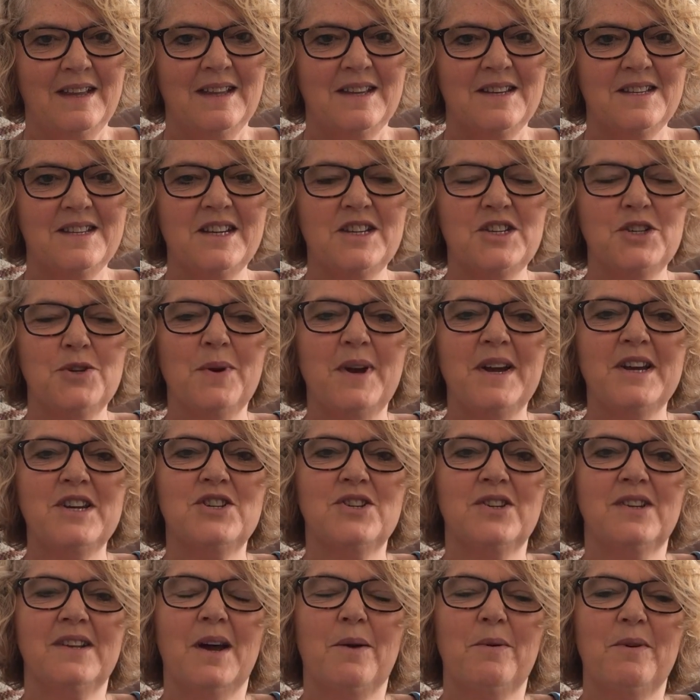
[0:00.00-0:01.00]
The
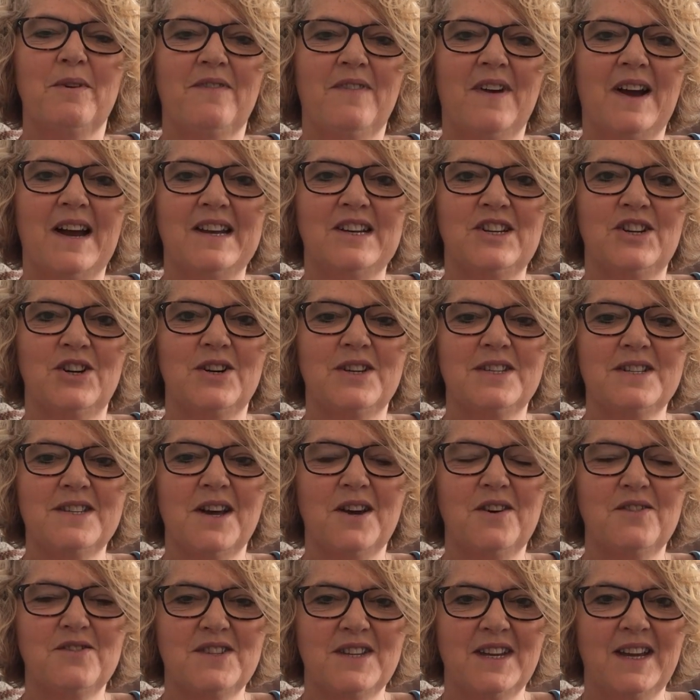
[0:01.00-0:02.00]
situation that we find
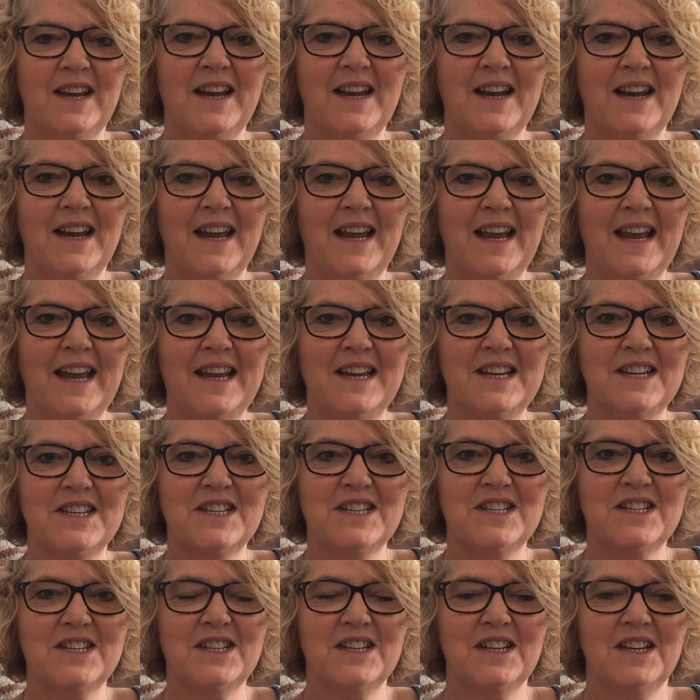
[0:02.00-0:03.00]
ourselves in
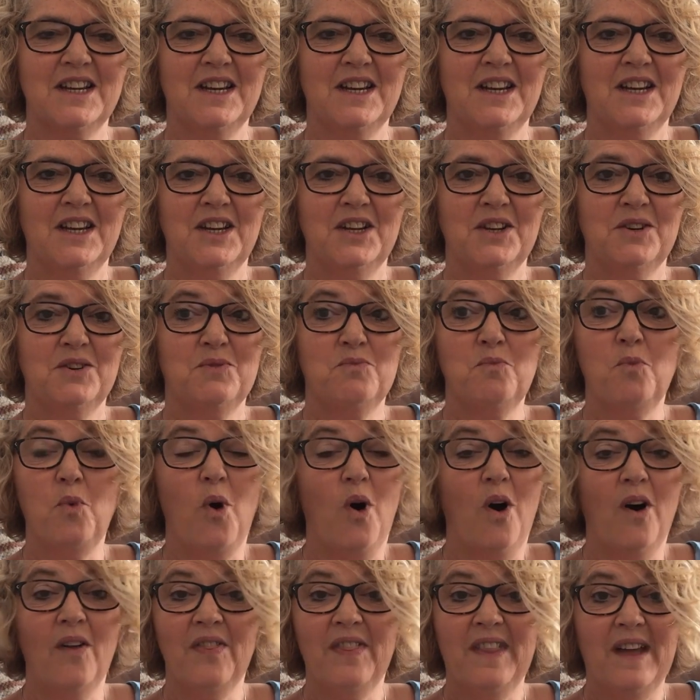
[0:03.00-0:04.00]
is
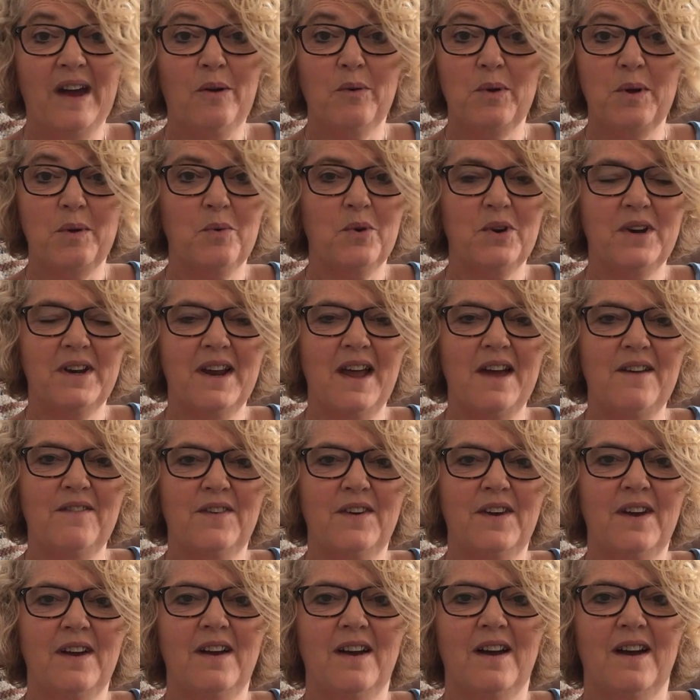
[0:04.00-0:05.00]
one that we would
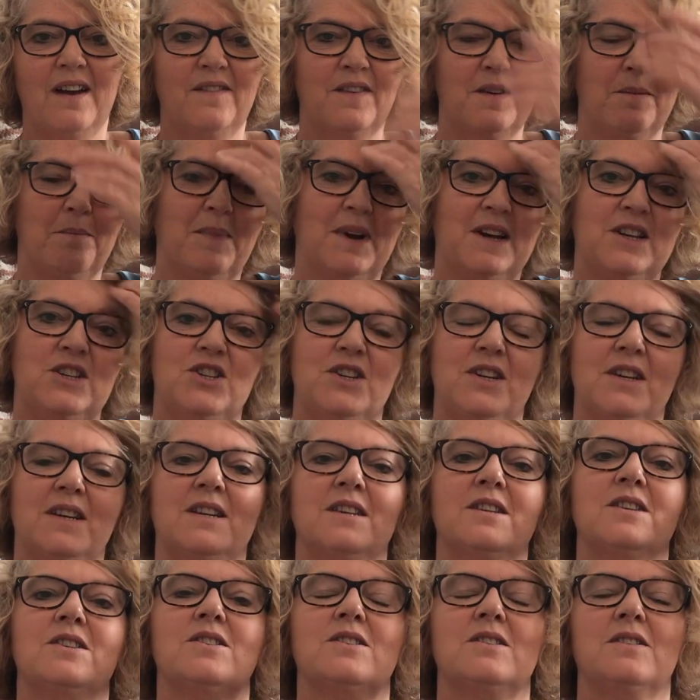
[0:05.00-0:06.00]
never have
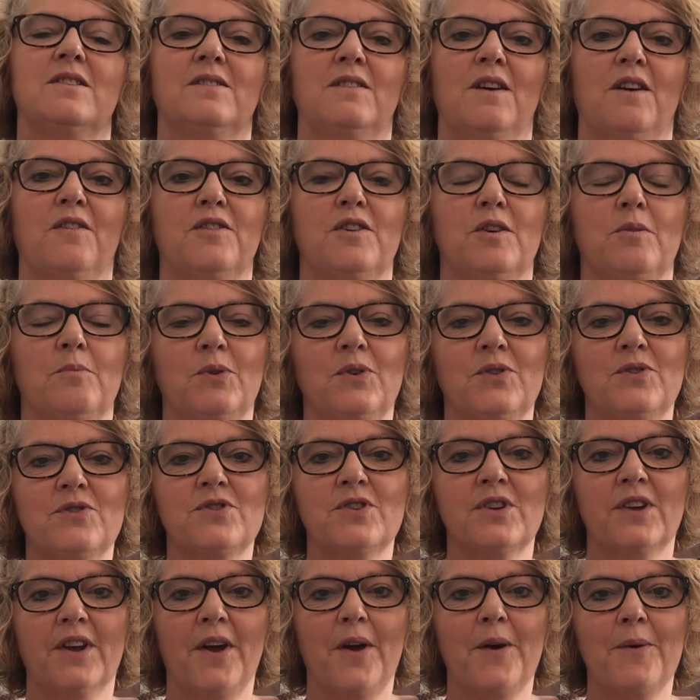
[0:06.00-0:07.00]
imagined a few
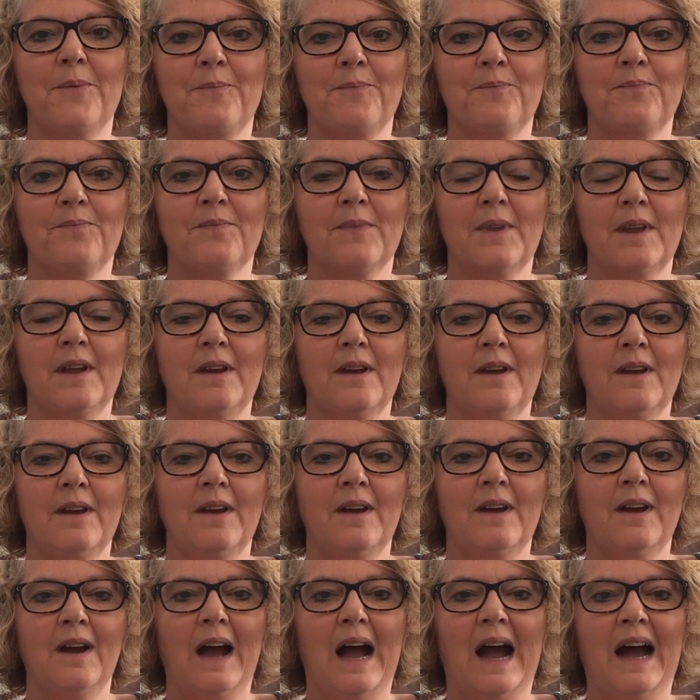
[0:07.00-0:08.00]
months ago,
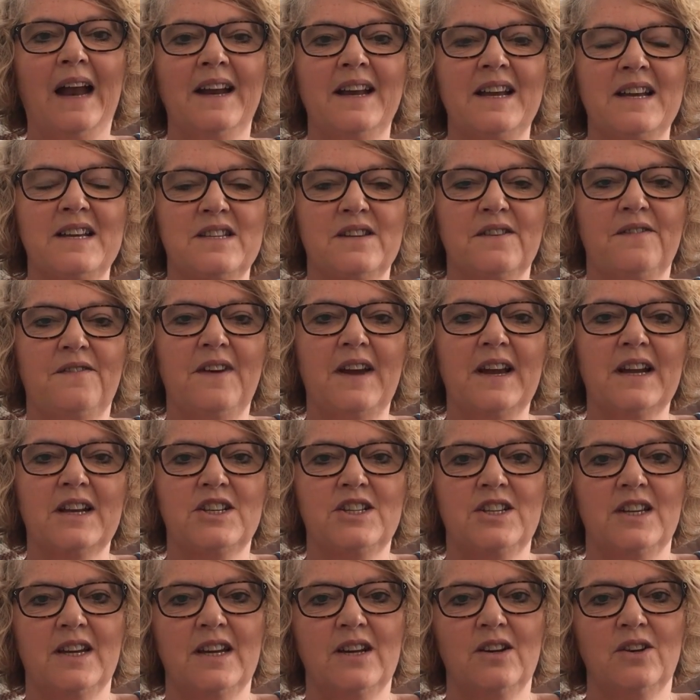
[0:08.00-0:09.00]
and it is
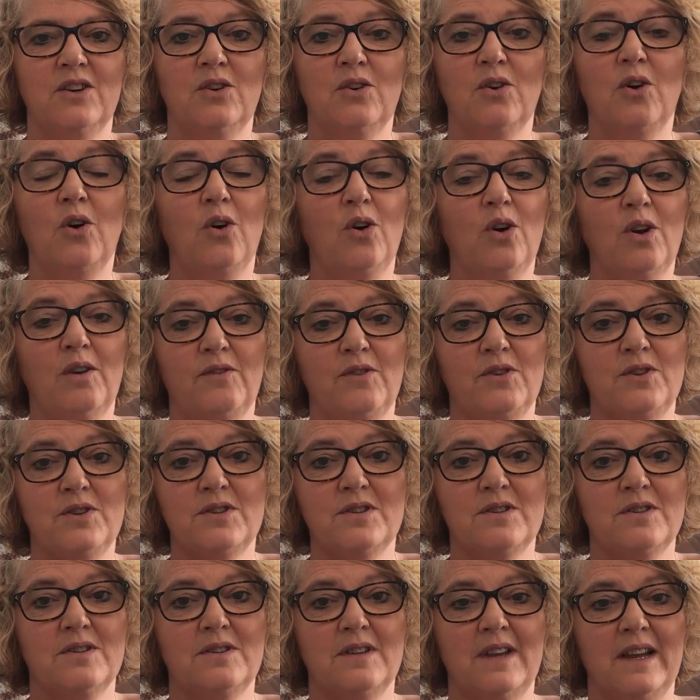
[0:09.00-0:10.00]
affecting all of
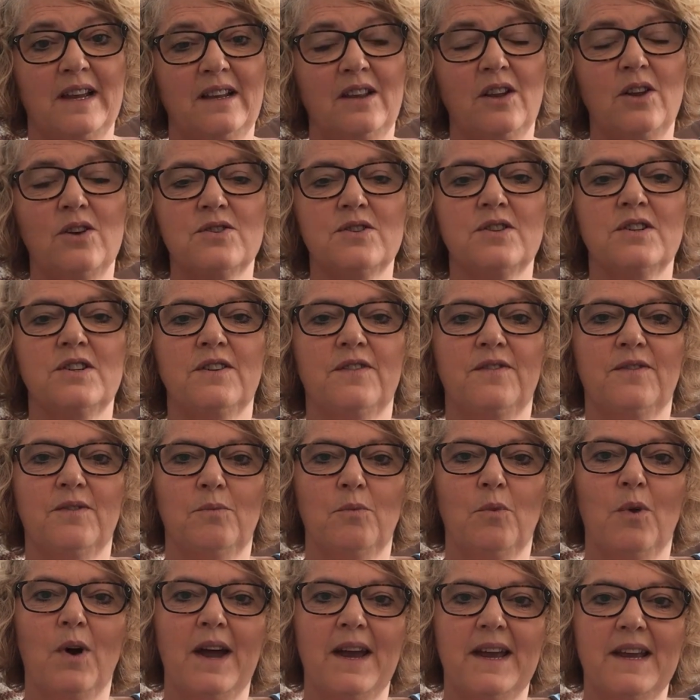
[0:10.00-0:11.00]
us in lots of
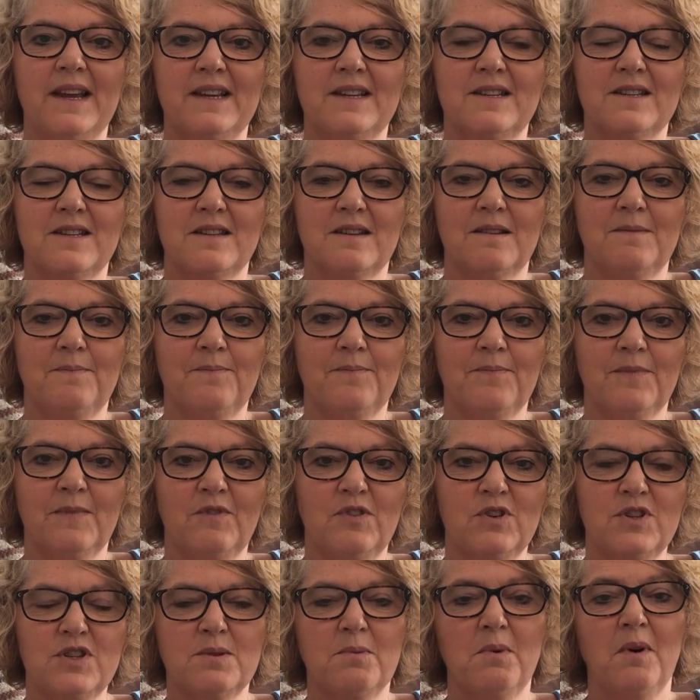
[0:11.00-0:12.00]
different ways.
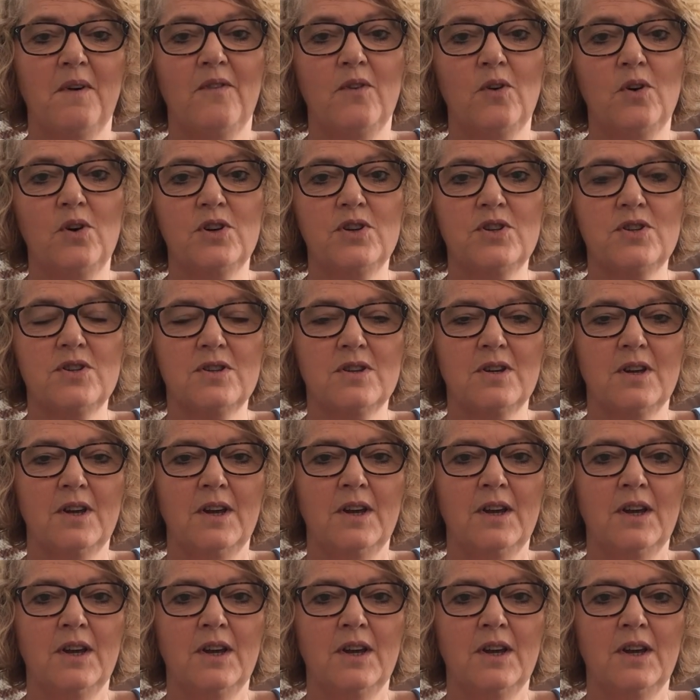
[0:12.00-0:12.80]
For some of us,